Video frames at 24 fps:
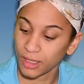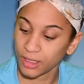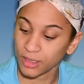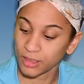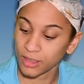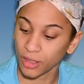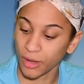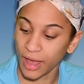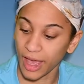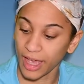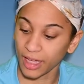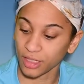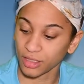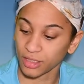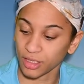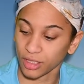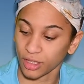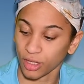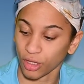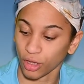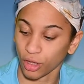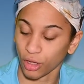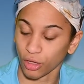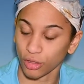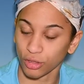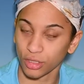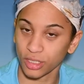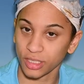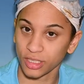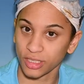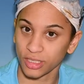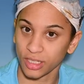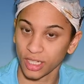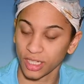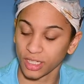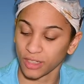So actually the
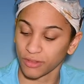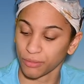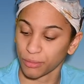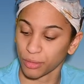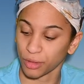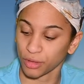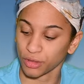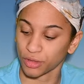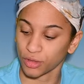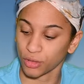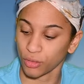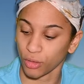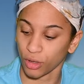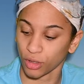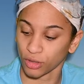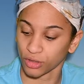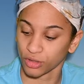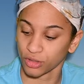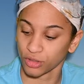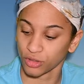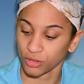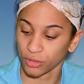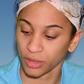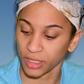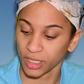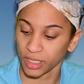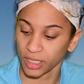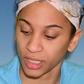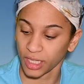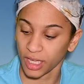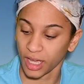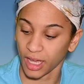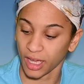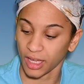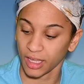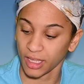largest native bird to
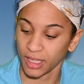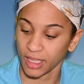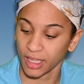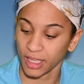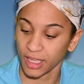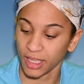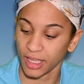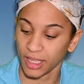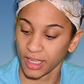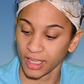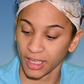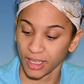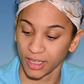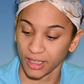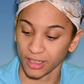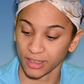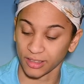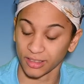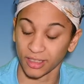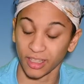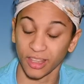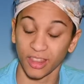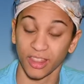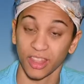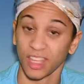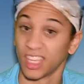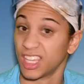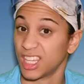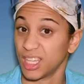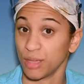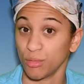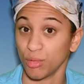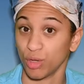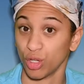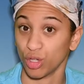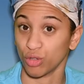Australia is the
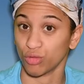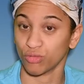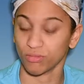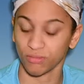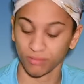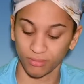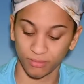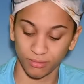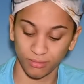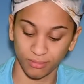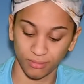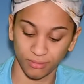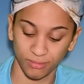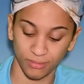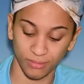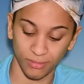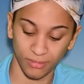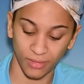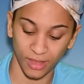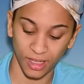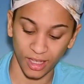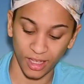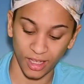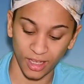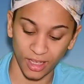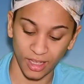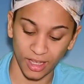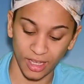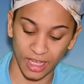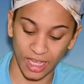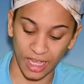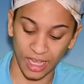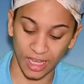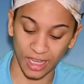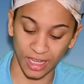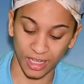emu.
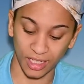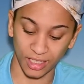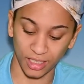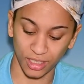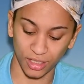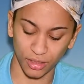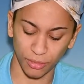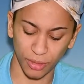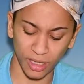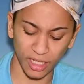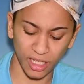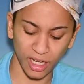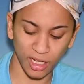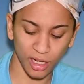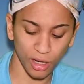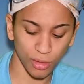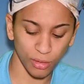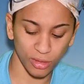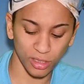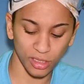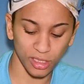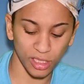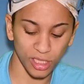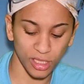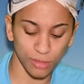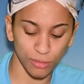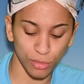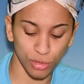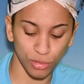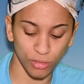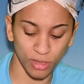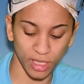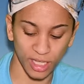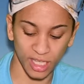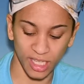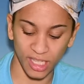And you might not know what an
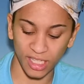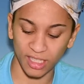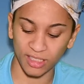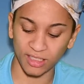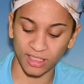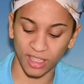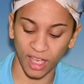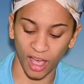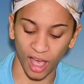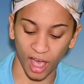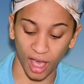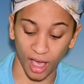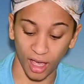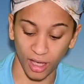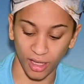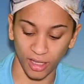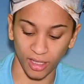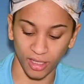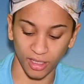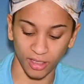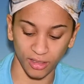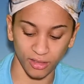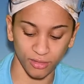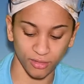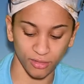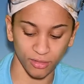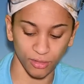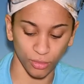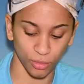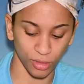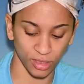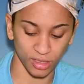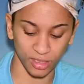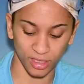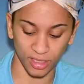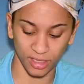emu is. I
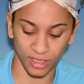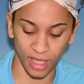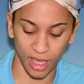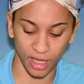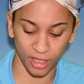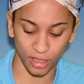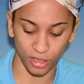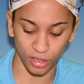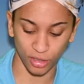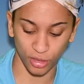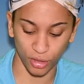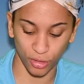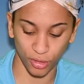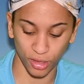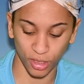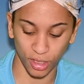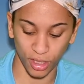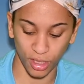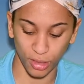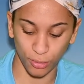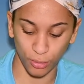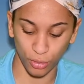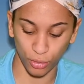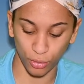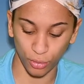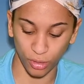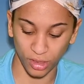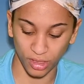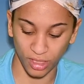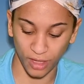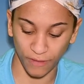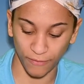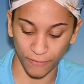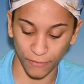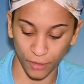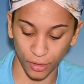wasn't exactly sure what an emu
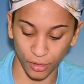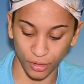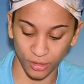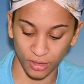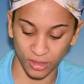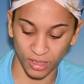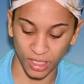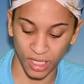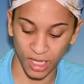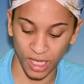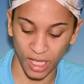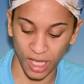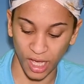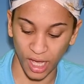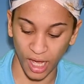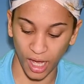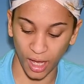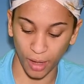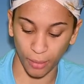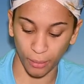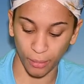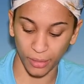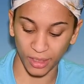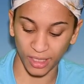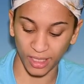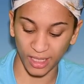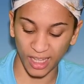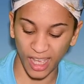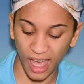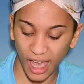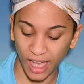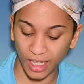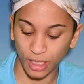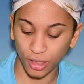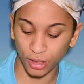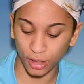was at first, but it
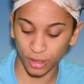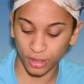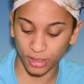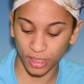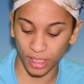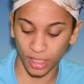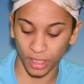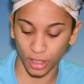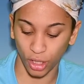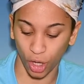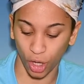kind of looks like an